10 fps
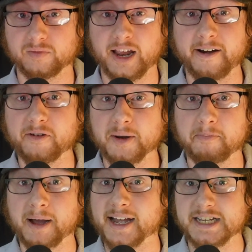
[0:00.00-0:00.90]
Every
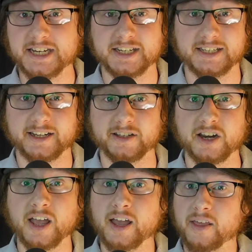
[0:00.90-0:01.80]
buying and selling.
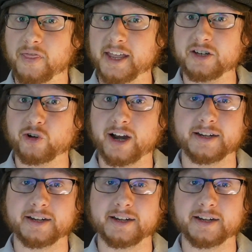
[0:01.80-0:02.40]
They track